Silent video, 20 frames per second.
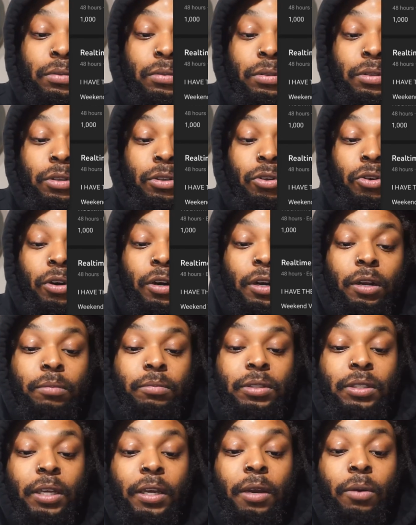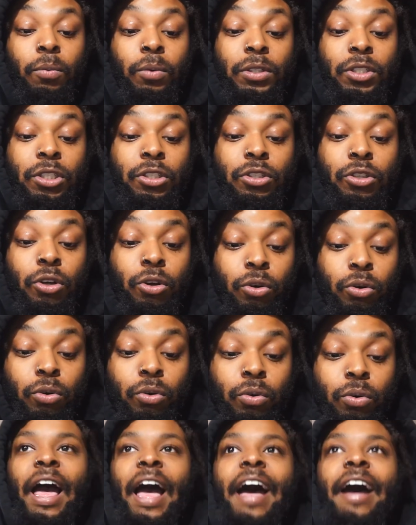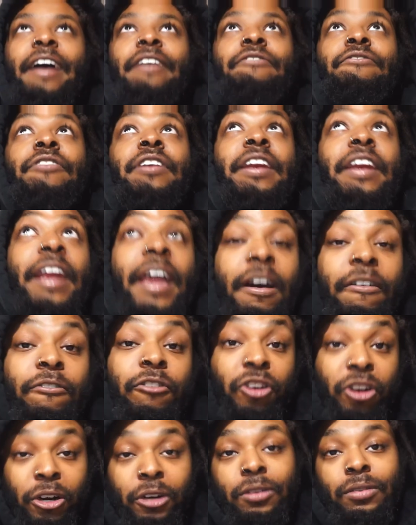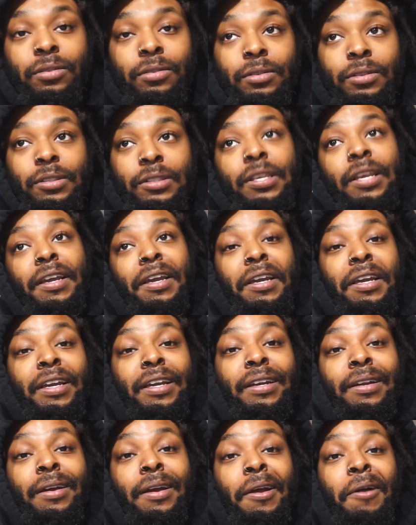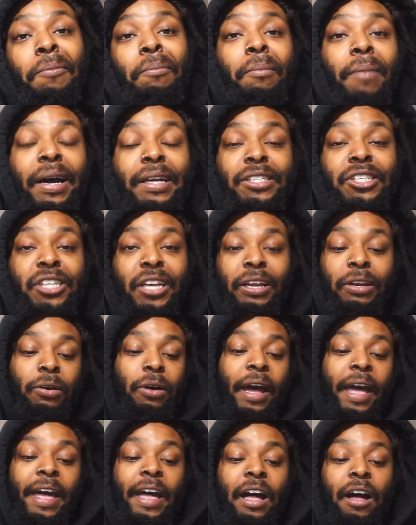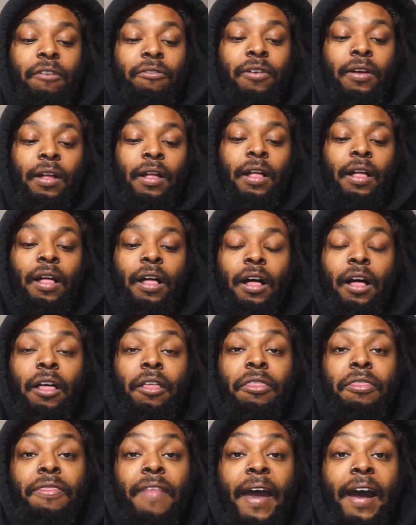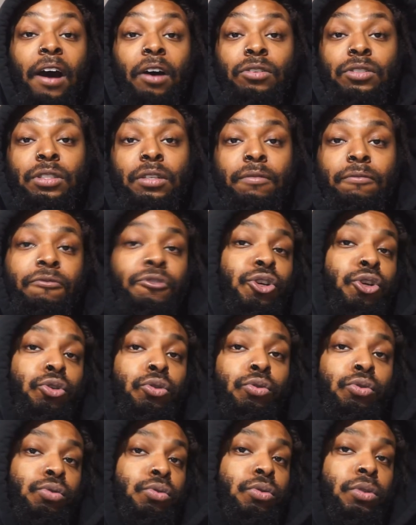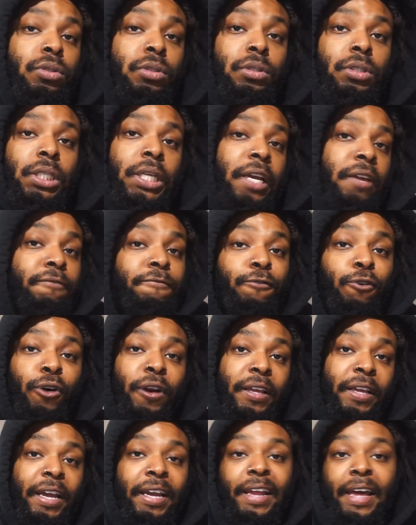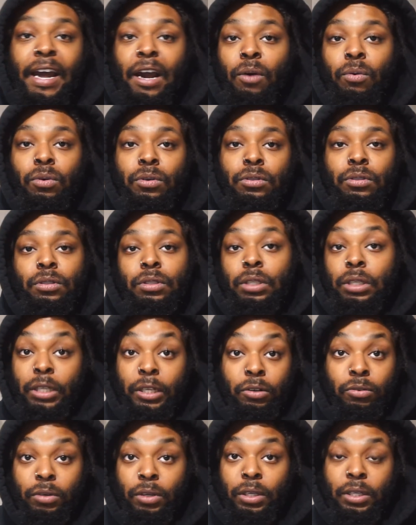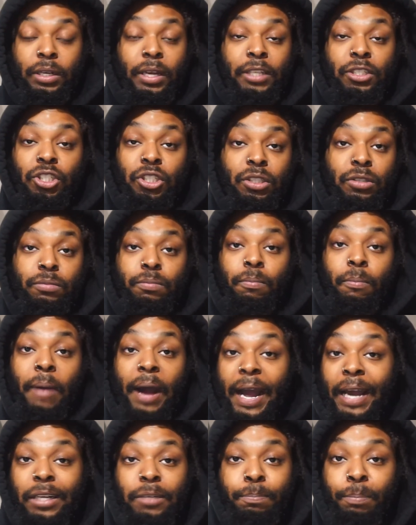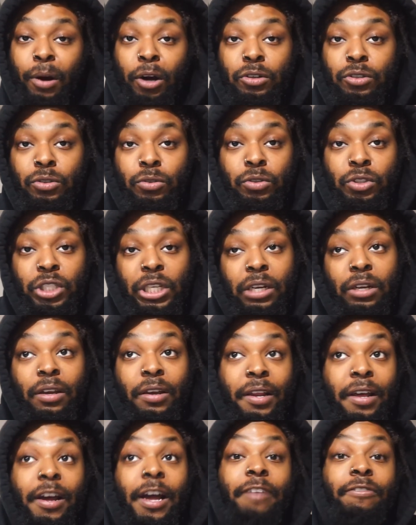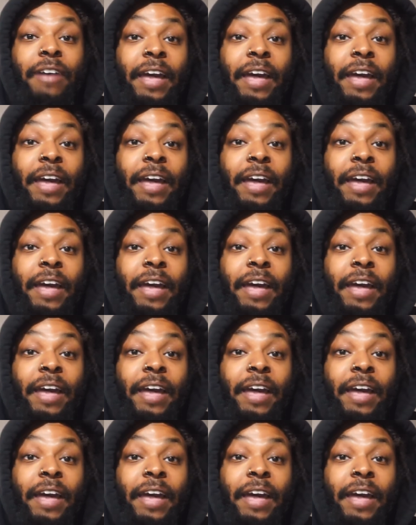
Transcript: you know what I'm saying, which is cool. I've never seen my channel have 1,000 views in 48 hours, literally. That's just my personal channel. And I